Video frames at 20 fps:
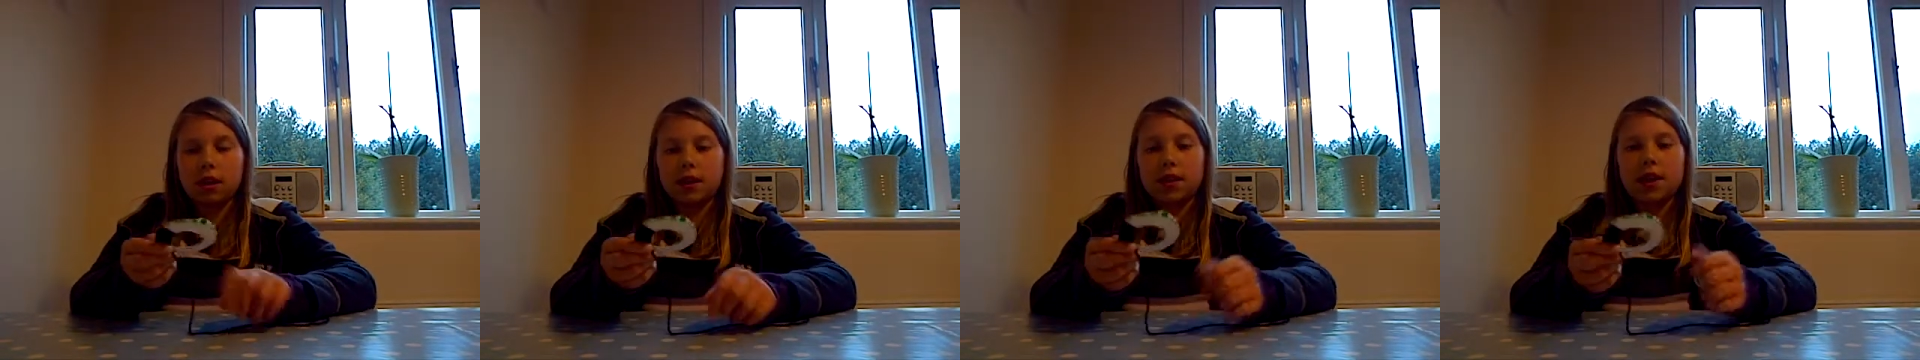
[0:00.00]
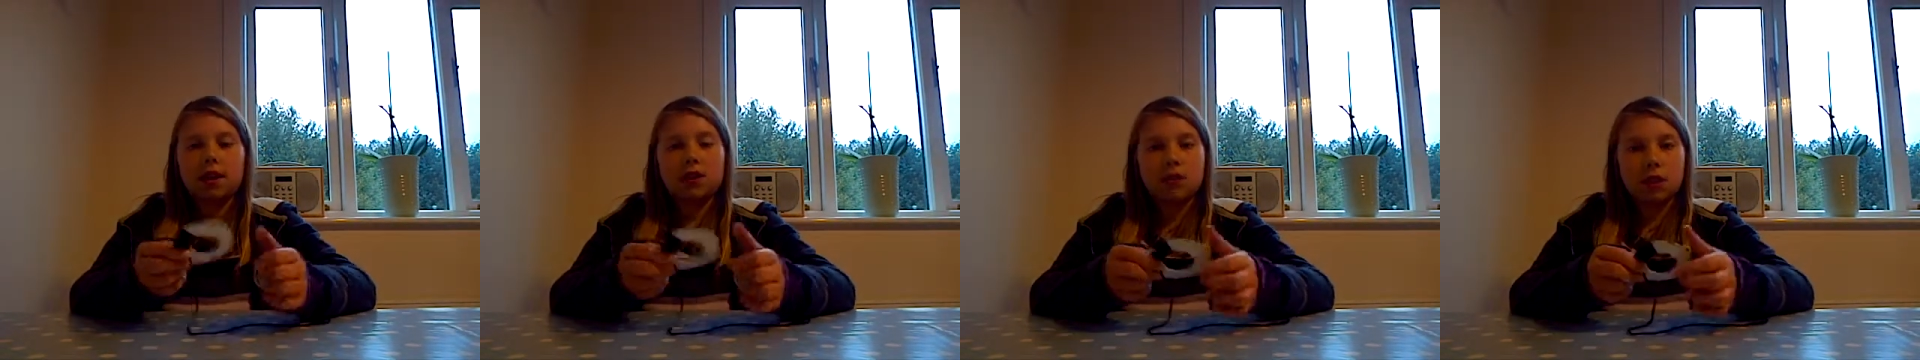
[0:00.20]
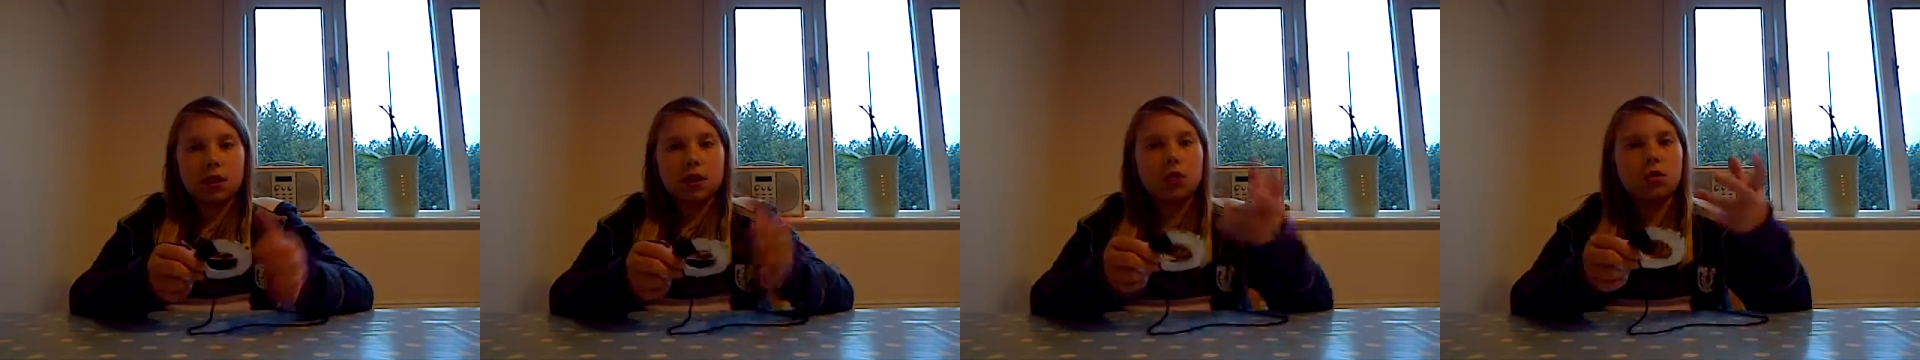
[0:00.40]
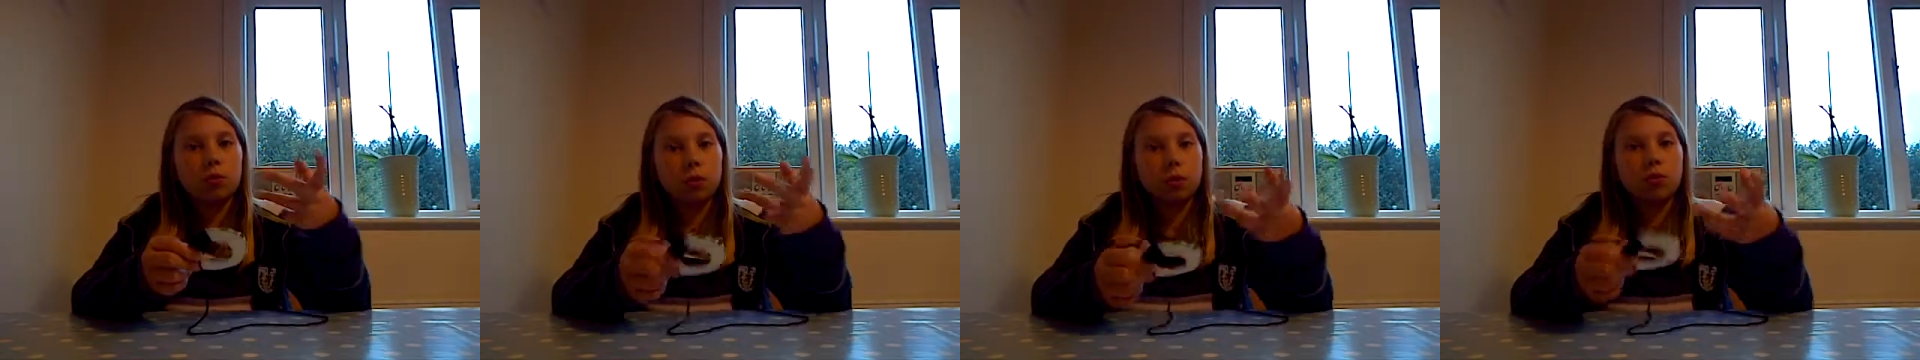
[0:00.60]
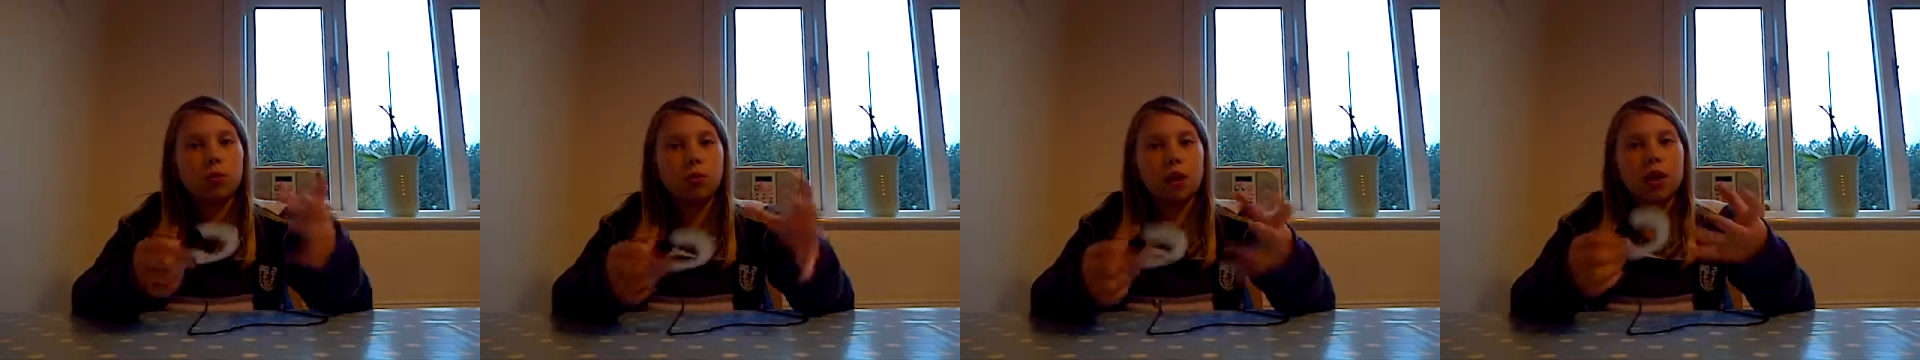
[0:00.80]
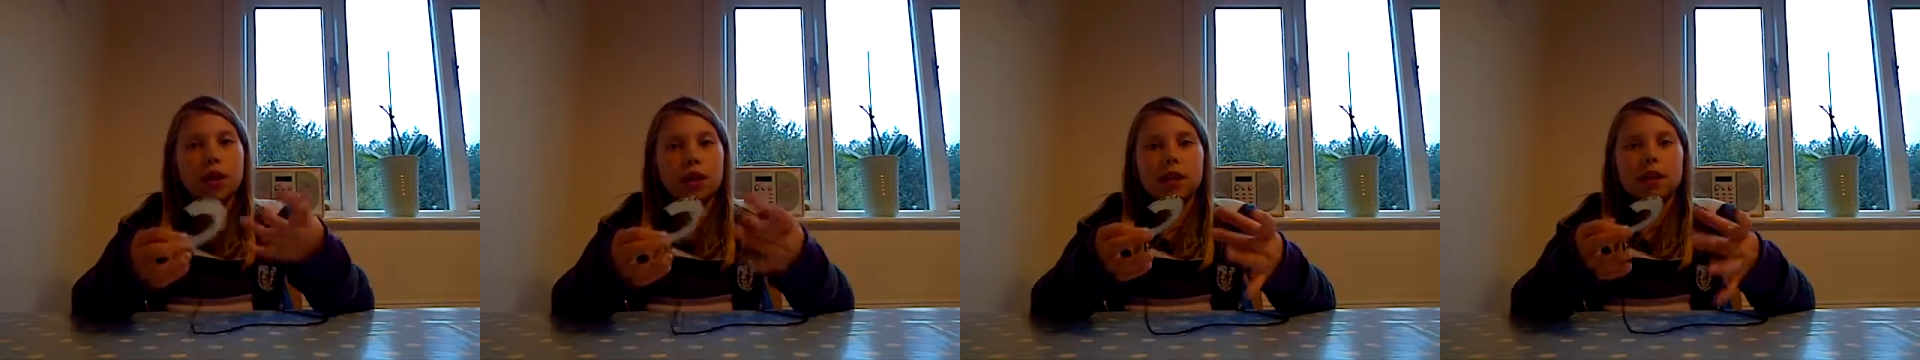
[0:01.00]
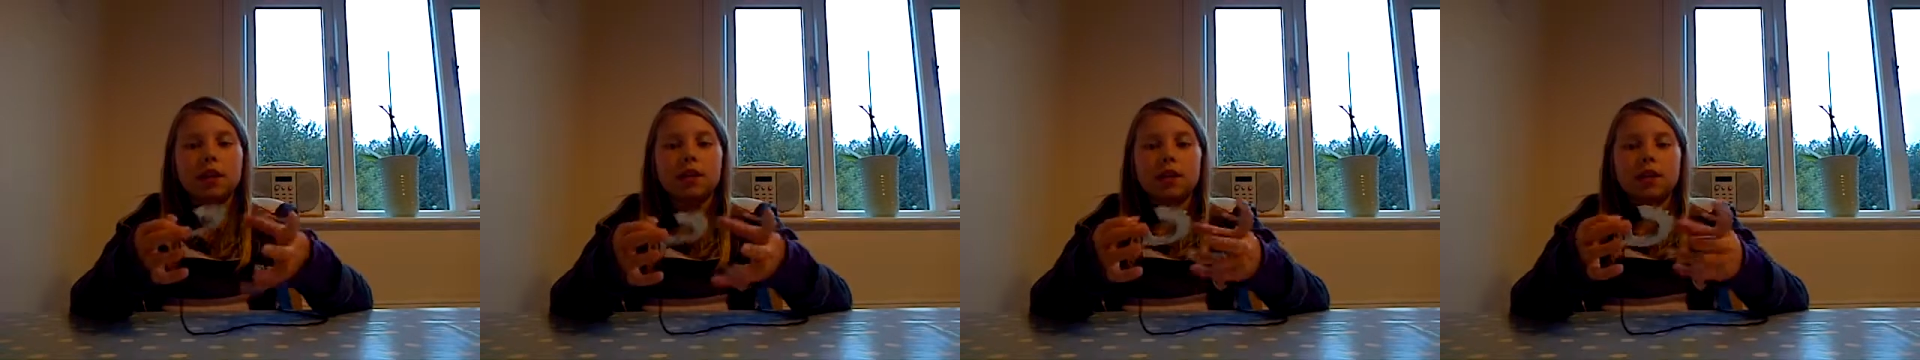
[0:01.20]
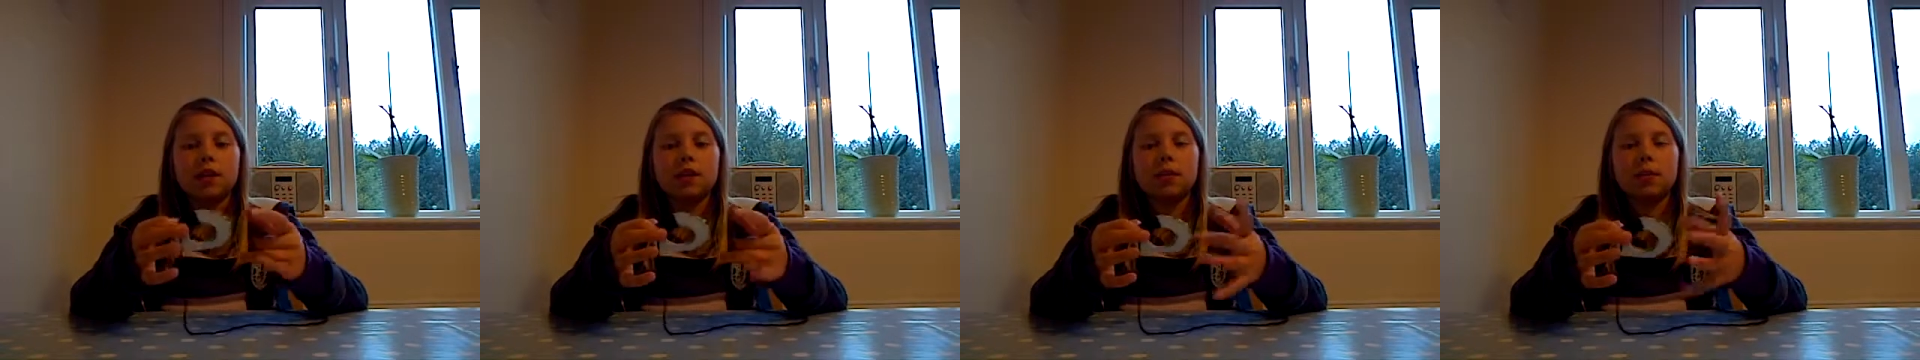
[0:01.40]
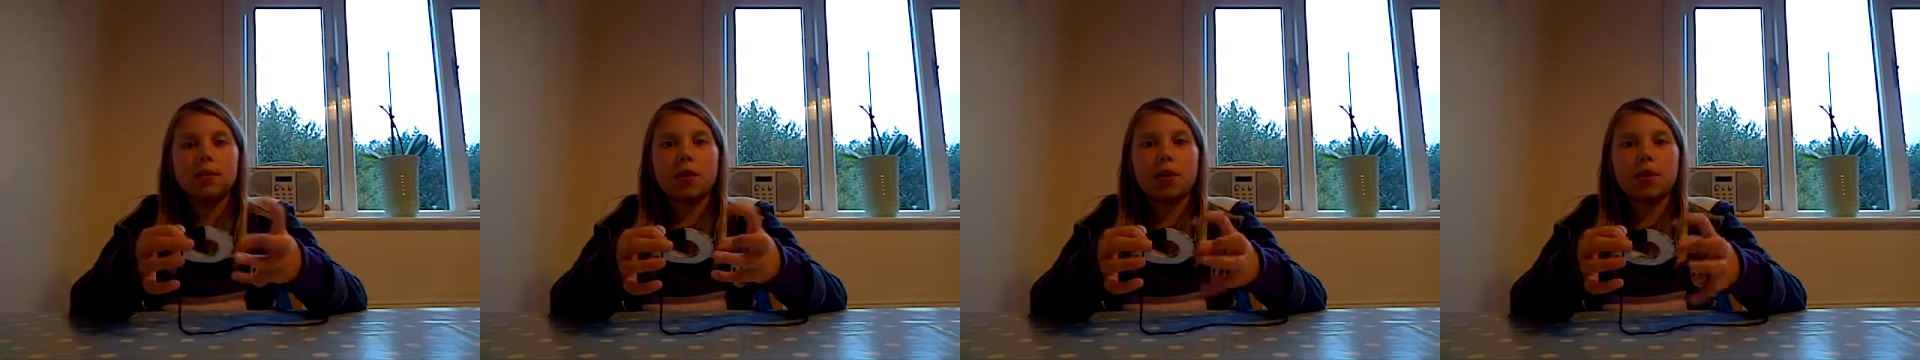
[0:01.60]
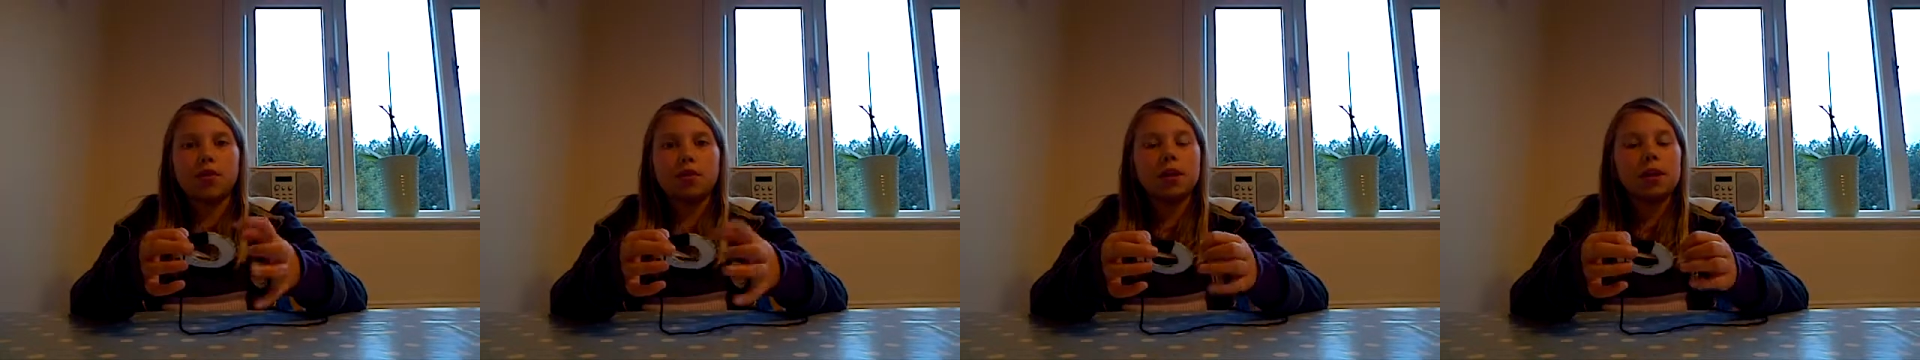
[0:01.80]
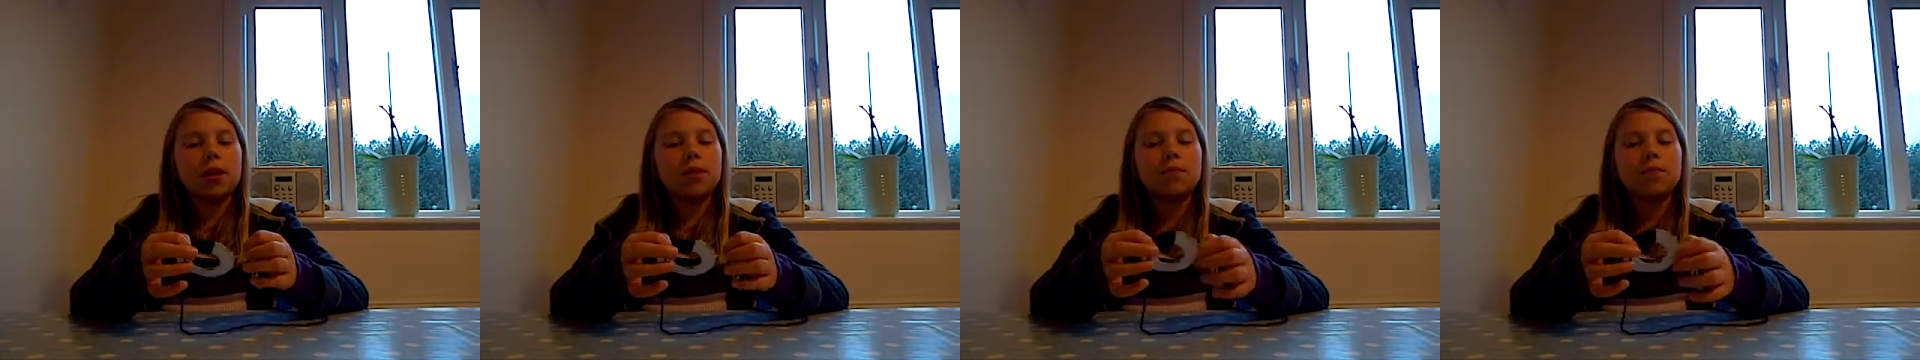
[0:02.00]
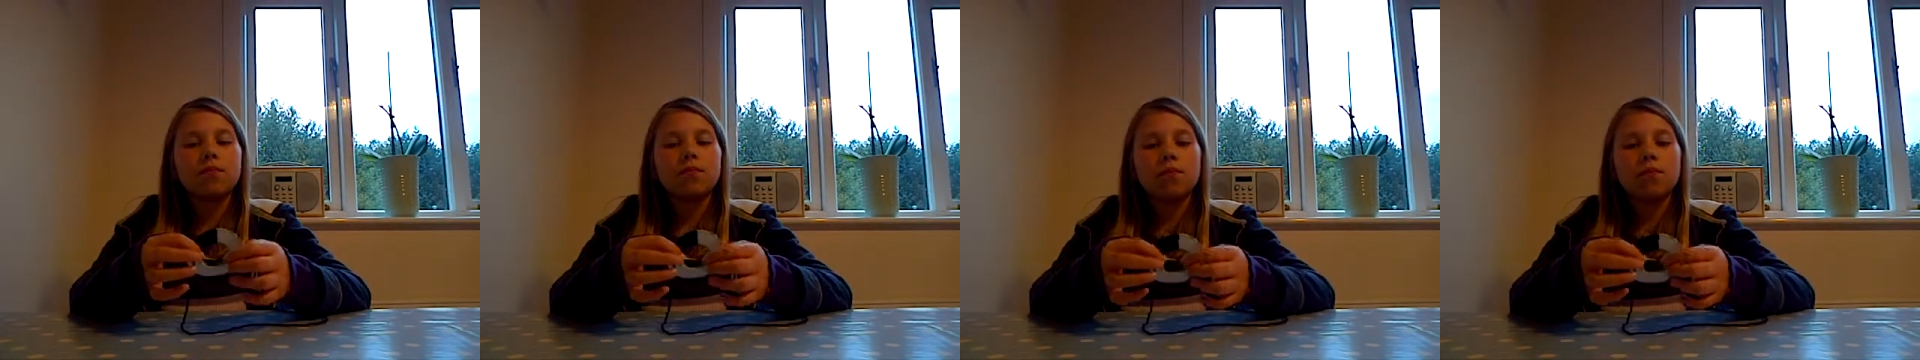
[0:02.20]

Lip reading: That's when it will be really nice and puffy.